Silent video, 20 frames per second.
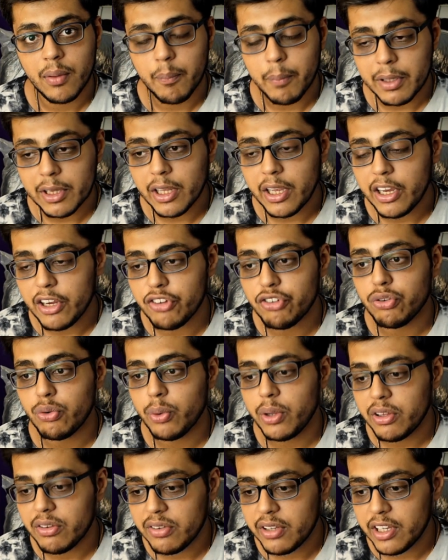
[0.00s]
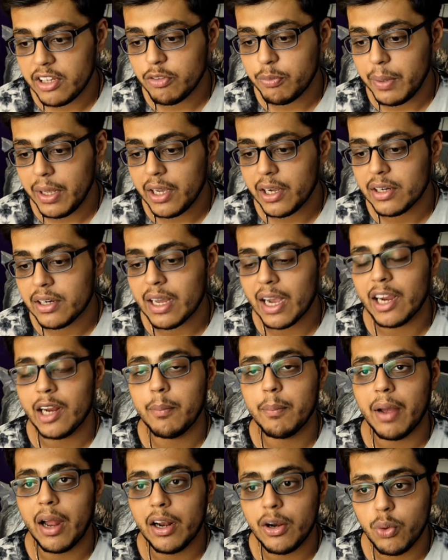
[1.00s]
But the issue is, he's being a
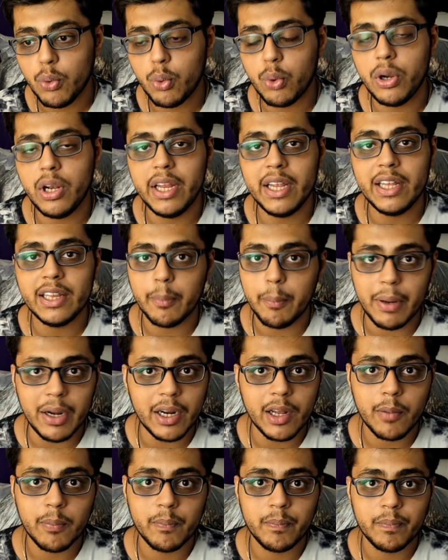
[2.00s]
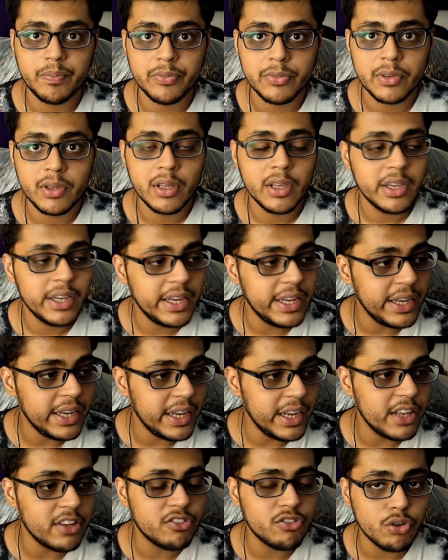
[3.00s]
target man only in the build-up. He
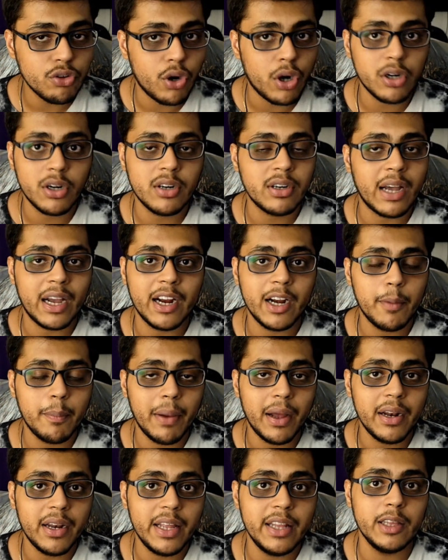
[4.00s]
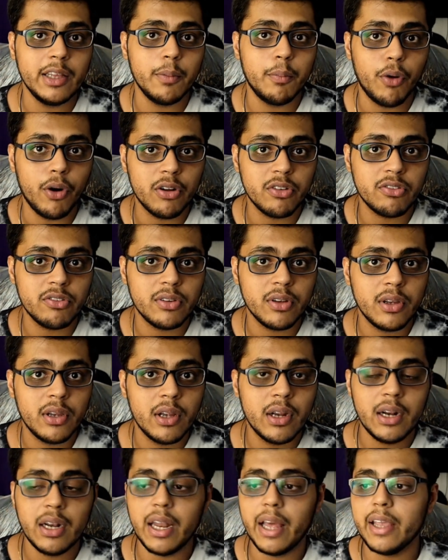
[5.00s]
is not a target man in the box.
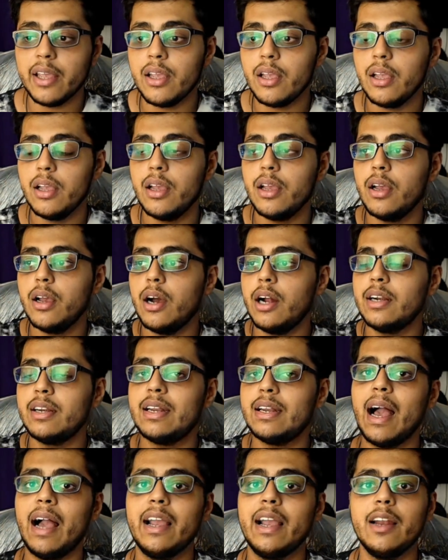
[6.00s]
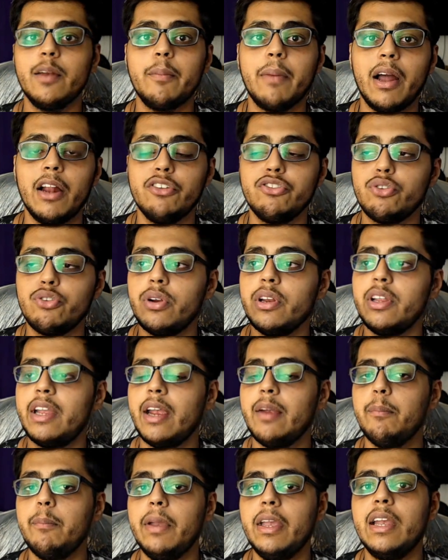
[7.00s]
Like, a target man should
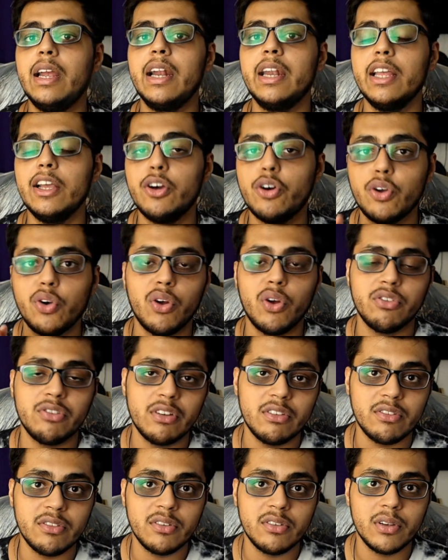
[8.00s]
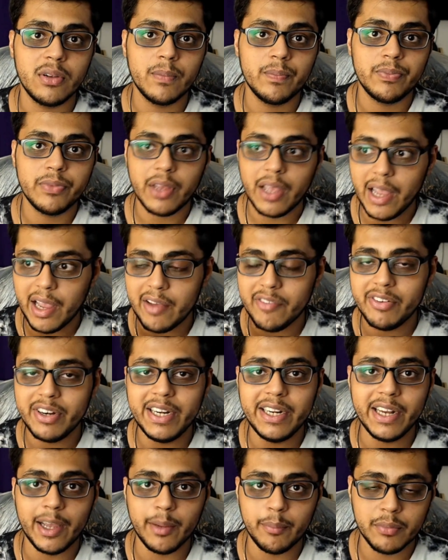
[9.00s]
be getting crosses
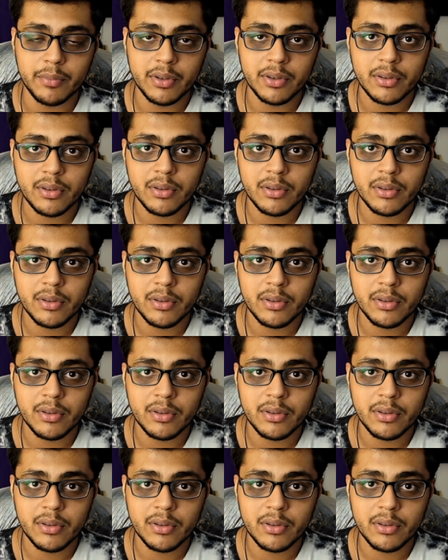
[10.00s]
every time.